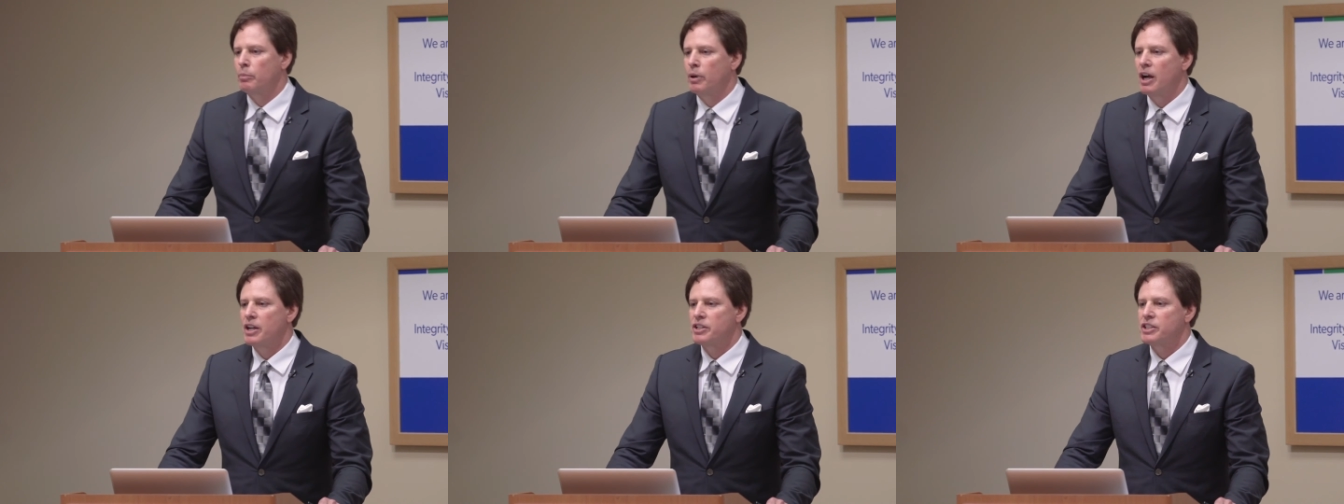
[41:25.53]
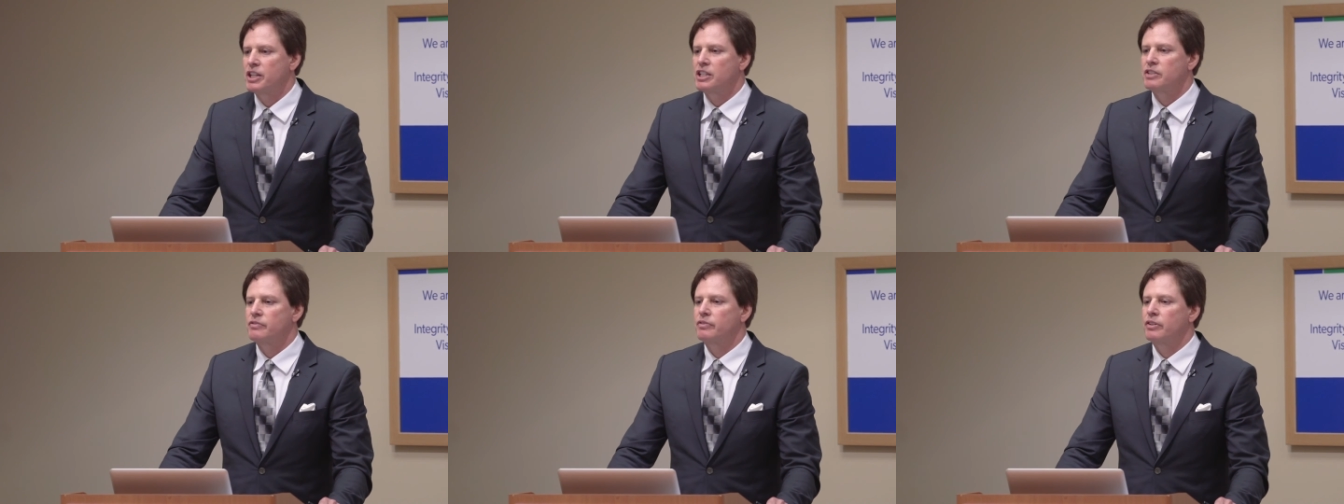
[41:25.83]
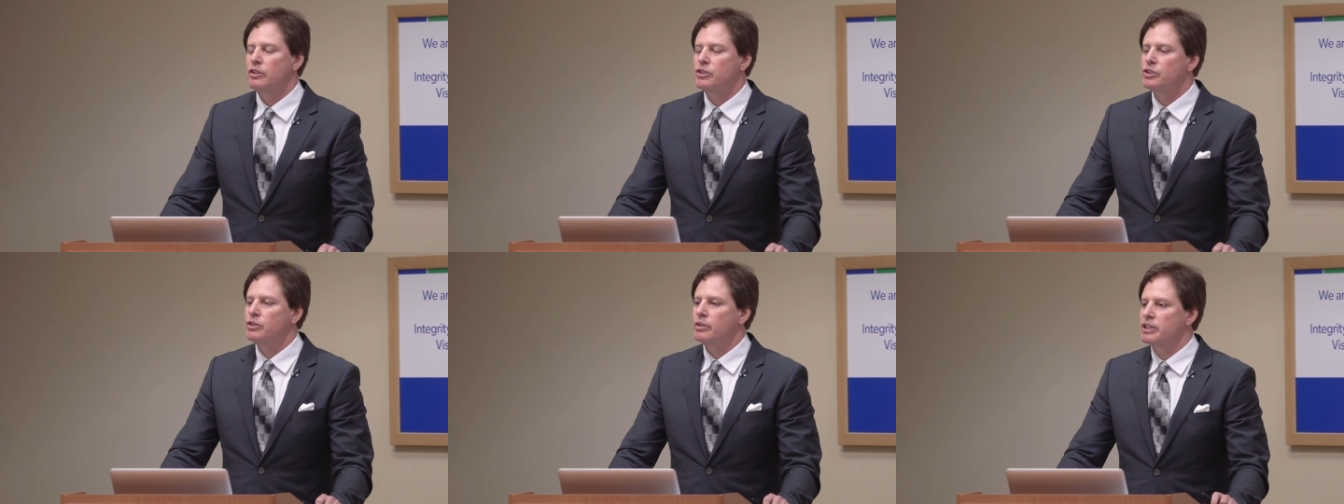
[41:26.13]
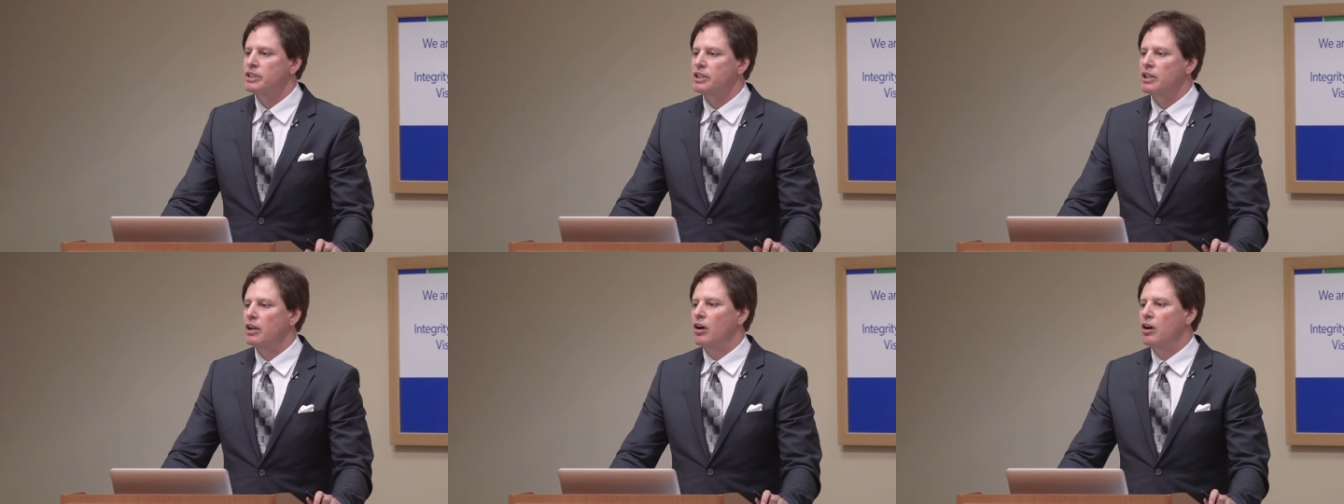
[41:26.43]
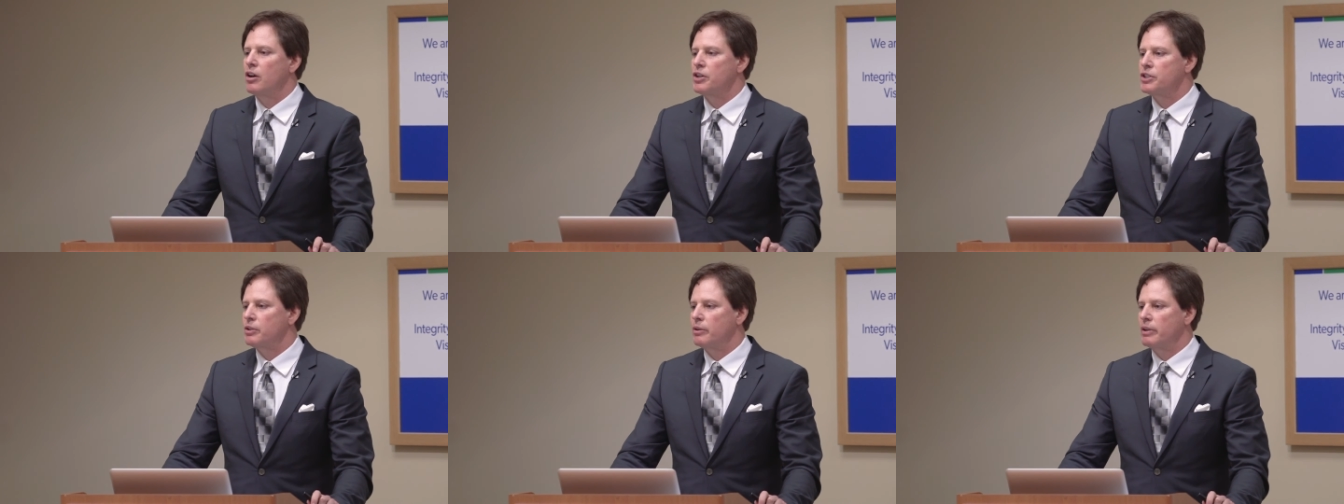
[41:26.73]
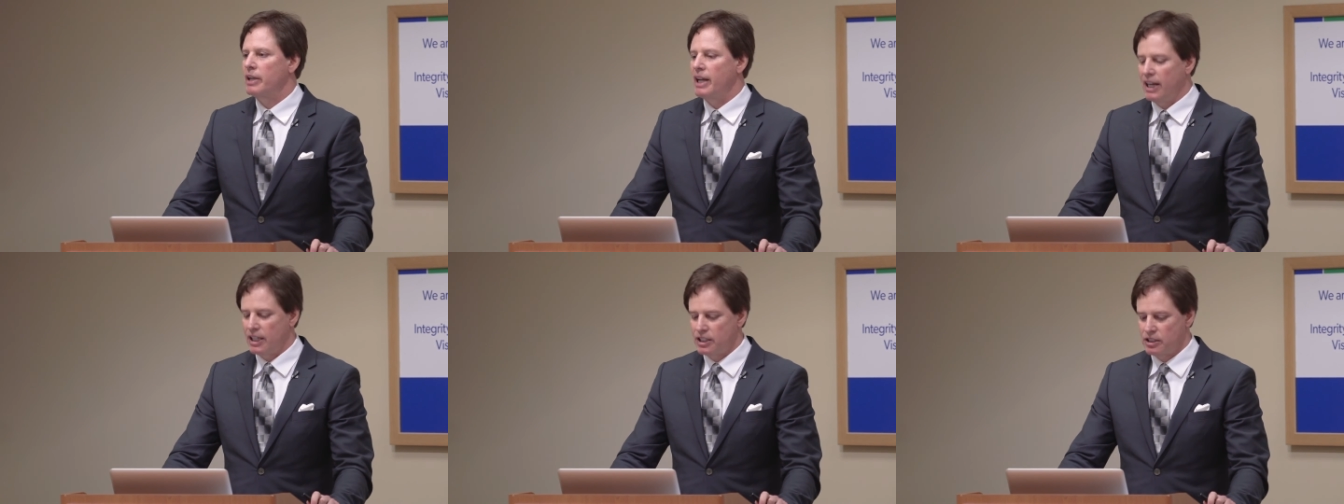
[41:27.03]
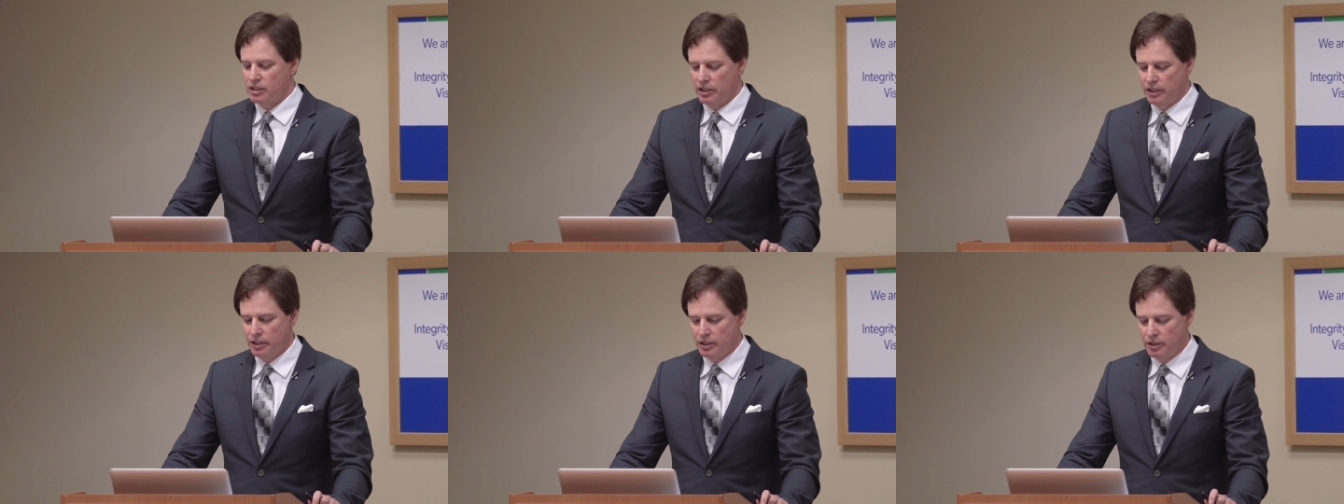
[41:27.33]
processed foods, so it's also an
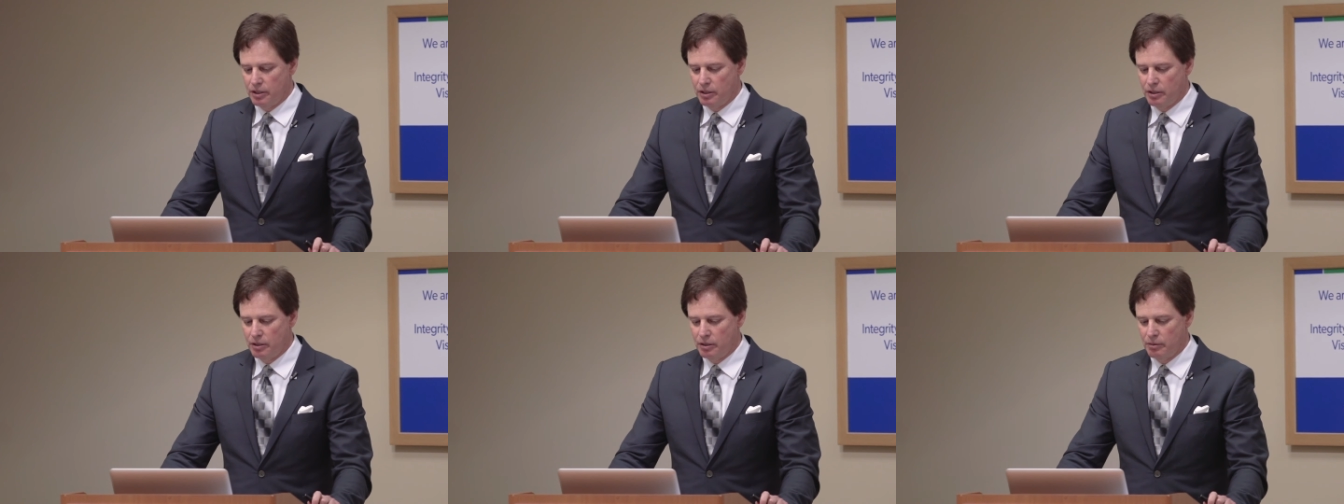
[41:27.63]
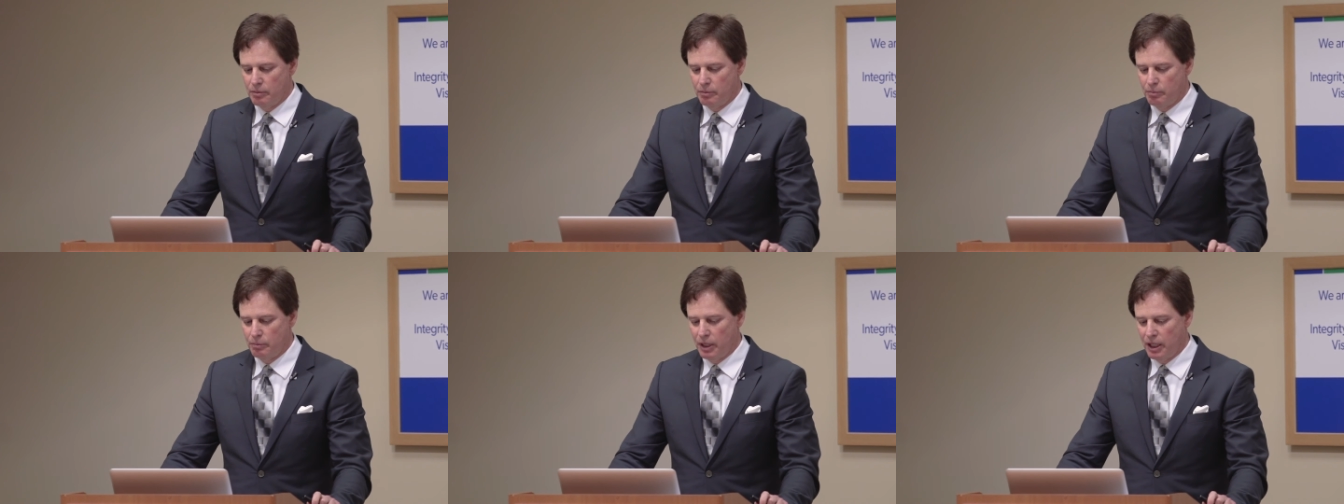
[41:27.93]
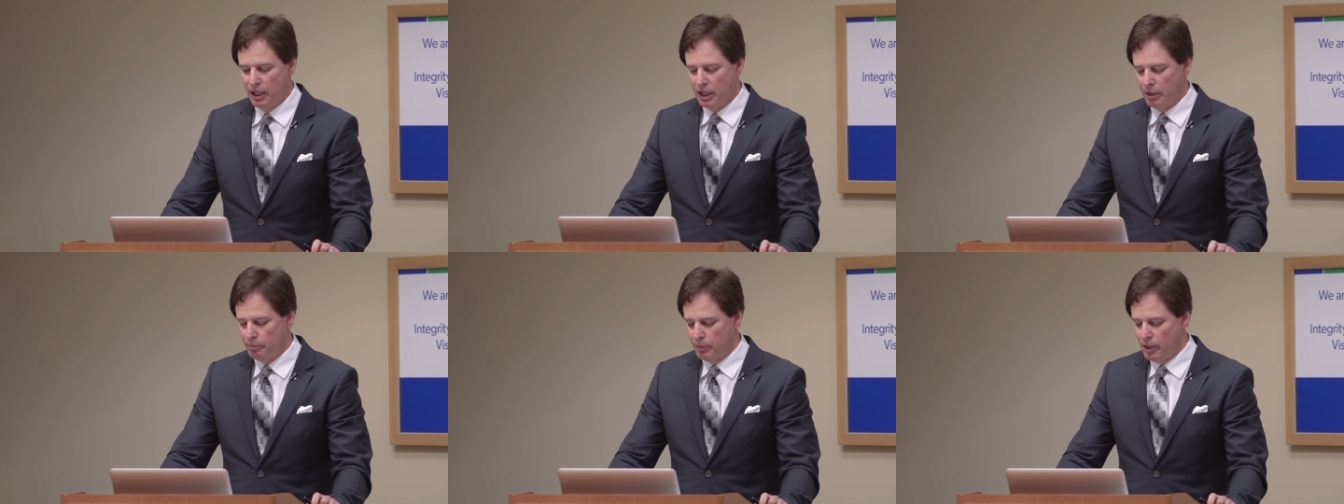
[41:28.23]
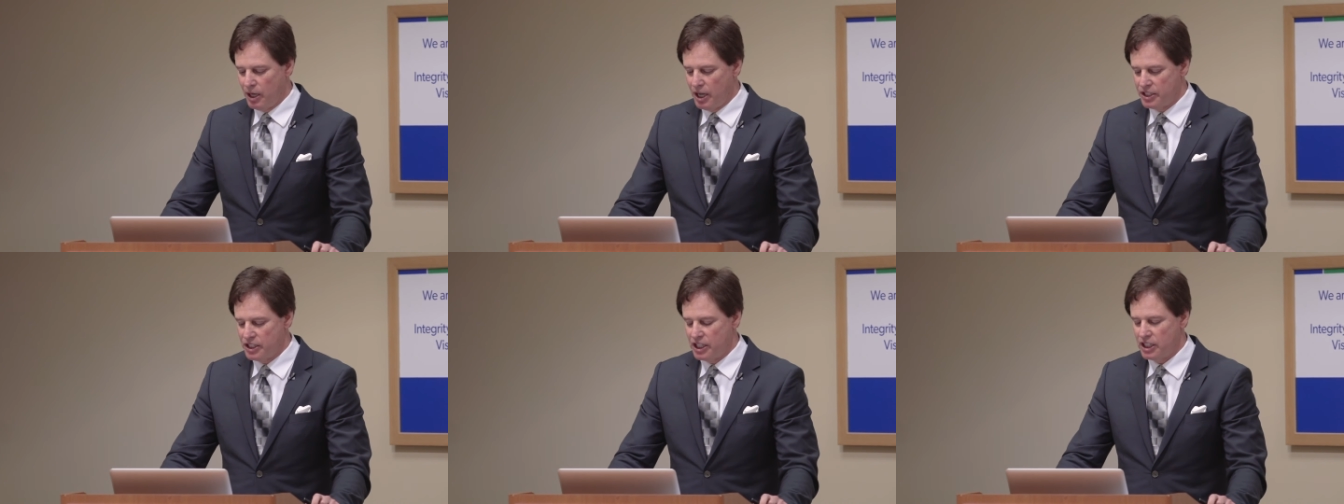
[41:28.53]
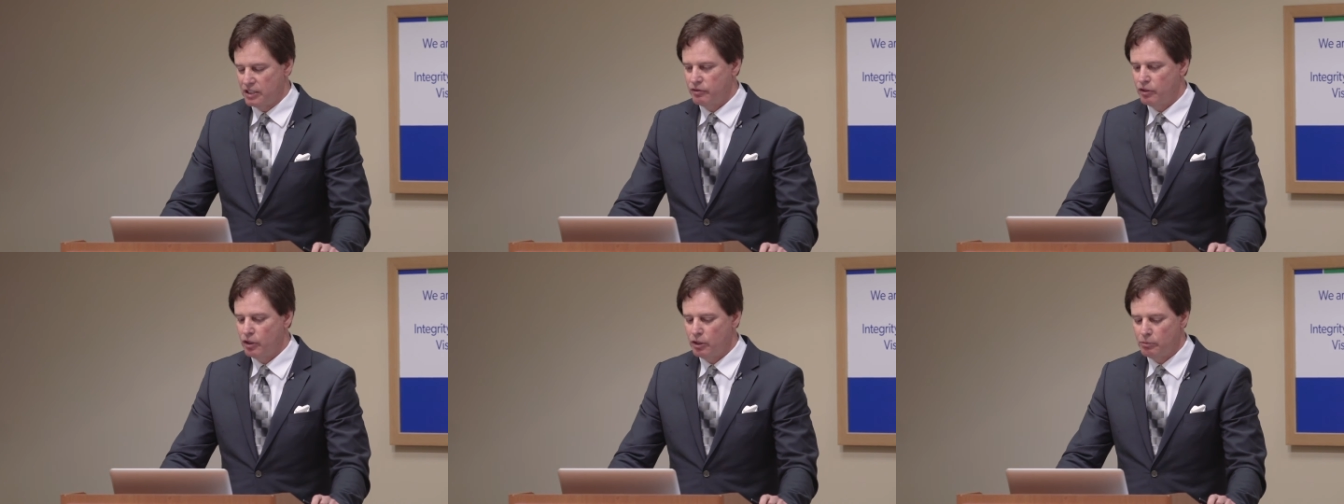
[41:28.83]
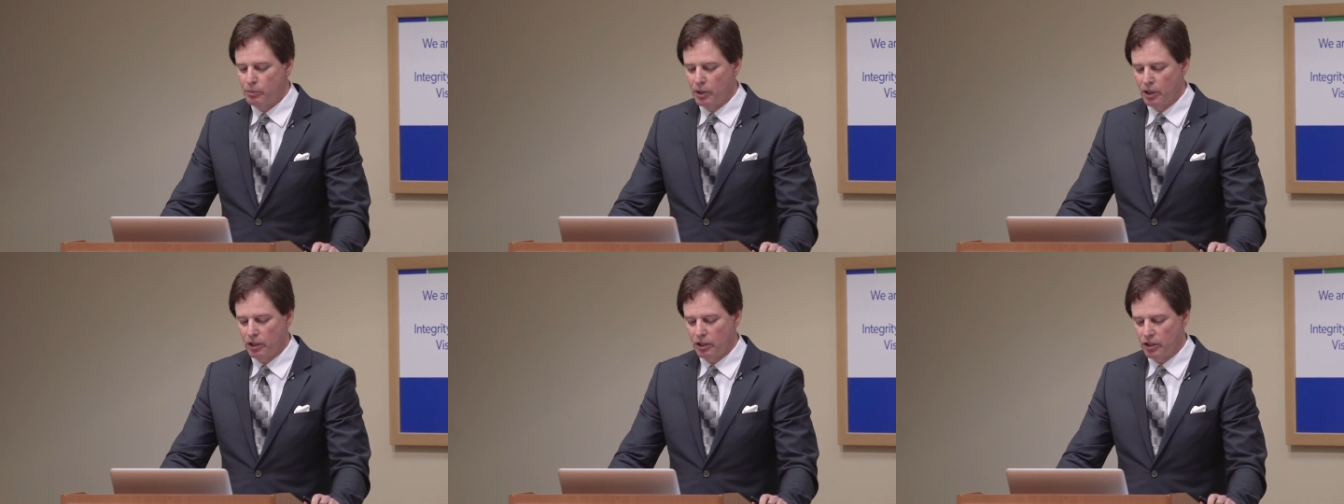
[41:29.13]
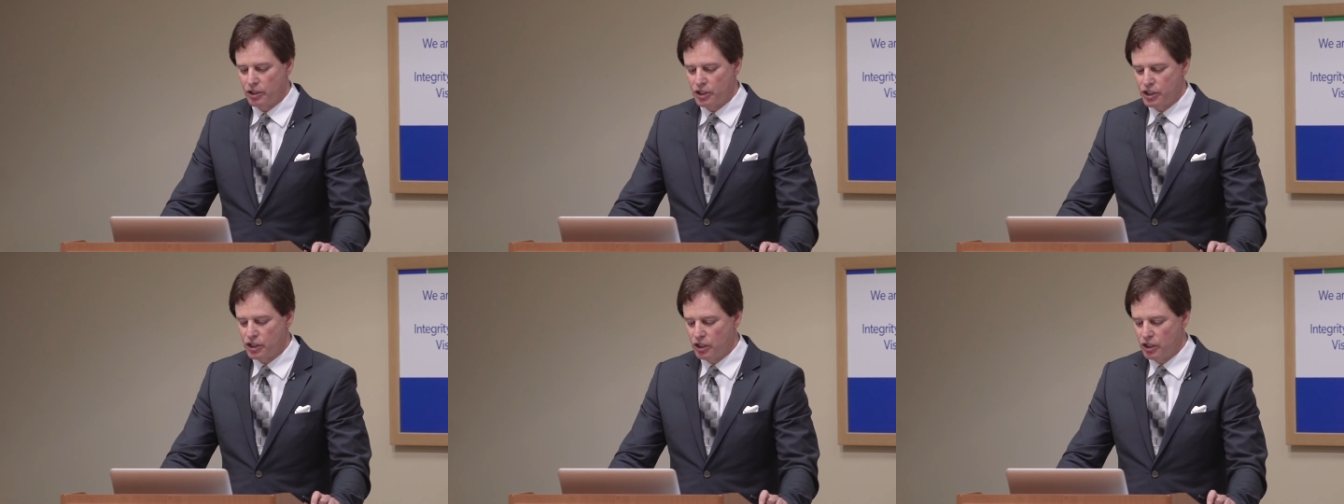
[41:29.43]
excellent uh, processed food marker.